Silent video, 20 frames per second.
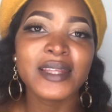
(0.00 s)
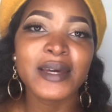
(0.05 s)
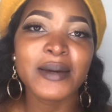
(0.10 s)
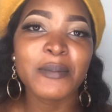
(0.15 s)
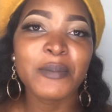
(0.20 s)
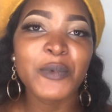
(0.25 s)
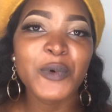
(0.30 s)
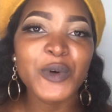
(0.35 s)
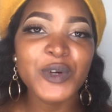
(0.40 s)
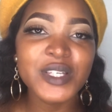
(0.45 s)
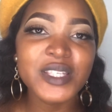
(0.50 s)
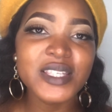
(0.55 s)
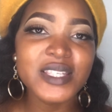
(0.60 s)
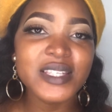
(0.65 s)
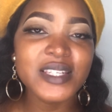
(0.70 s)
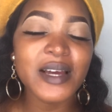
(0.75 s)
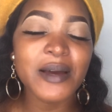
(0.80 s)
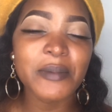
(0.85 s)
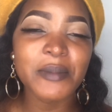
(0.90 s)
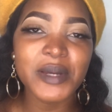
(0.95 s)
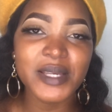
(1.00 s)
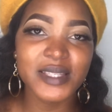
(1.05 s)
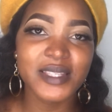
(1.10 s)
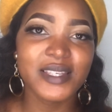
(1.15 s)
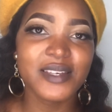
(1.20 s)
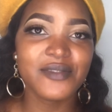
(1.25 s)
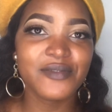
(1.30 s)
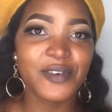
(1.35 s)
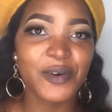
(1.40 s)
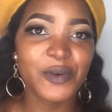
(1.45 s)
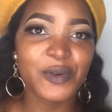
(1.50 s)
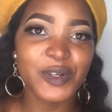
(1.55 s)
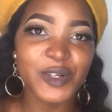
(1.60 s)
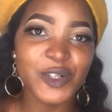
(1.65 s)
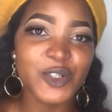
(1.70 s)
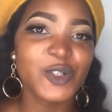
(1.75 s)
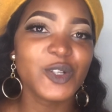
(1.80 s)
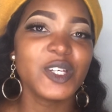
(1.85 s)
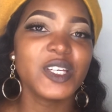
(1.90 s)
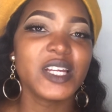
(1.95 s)
most amazing
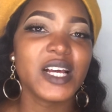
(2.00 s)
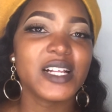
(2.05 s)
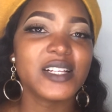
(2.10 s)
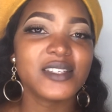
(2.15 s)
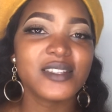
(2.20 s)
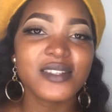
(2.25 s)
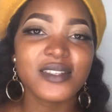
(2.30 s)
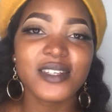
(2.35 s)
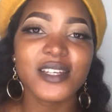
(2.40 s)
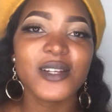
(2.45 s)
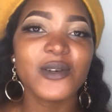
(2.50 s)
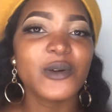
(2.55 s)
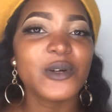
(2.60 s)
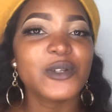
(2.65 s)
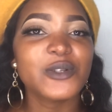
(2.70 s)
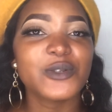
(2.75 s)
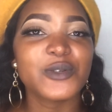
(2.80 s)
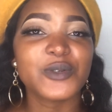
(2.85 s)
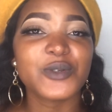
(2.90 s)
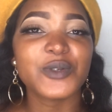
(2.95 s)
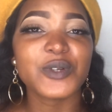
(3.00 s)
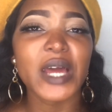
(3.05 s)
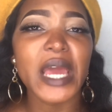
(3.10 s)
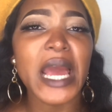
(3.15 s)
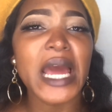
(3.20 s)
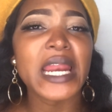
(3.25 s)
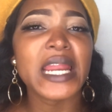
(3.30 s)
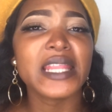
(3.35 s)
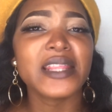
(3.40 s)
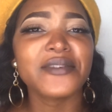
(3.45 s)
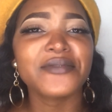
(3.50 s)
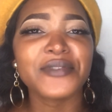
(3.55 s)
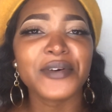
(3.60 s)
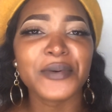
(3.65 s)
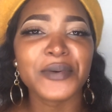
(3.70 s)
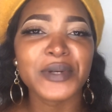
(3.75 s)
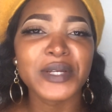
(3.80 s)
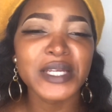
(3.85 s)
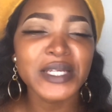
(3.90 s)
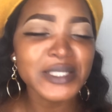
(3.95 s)
foundation, I'll still want to try another
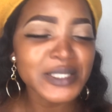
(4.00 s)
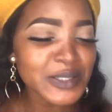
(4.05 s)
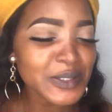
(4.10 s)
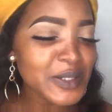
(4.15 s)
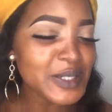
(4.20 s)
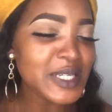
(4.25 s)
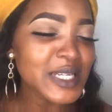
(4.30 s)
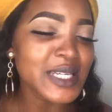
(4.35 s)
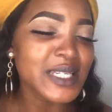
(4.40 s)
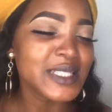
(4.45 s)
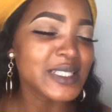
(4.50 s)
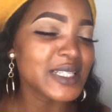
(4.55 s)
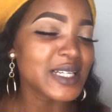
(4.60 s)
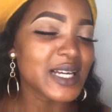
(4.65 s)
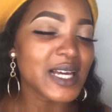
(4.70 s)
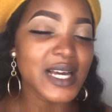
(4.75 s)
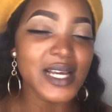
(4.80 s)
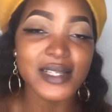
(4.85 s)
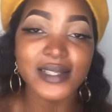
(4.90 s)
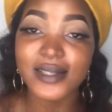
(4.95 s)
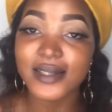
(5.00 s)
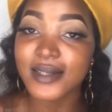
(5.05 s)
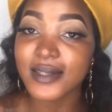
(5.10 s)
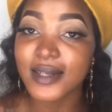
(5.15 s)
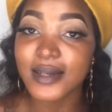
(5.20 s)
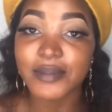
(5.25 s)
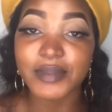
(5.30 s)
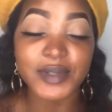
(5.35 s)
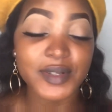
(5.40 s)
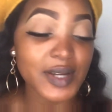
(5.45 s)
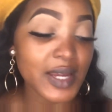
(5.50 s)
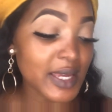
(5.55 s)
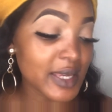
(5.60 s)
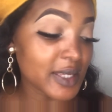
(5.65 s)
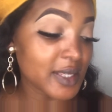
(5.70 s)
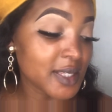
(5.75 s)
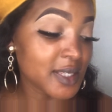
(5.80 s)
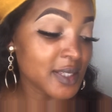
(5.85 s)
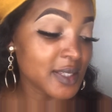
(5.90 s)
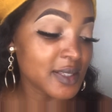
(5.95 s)
foundation, and I just keep
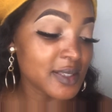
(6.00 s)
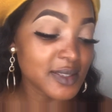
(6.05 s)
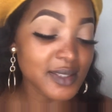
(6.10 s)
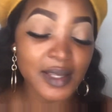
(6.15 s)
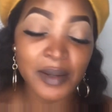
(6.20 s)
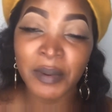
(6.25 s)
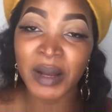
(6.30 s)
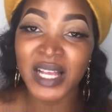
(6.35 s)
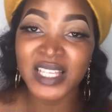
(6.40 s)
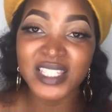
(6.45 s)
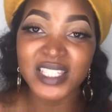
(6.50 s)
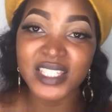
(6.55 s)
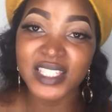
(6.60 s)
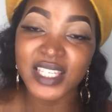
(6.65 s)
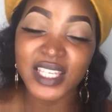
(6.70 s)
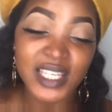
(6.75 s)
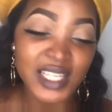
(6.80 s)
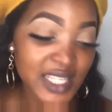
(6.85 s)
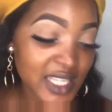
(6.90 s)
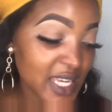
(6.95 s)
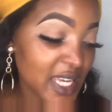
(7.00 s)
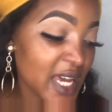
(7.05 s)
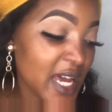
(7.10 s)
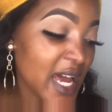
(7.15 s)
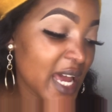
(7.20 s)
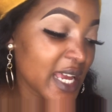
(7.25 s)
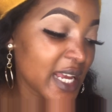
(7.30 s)
trying. Same as skincare,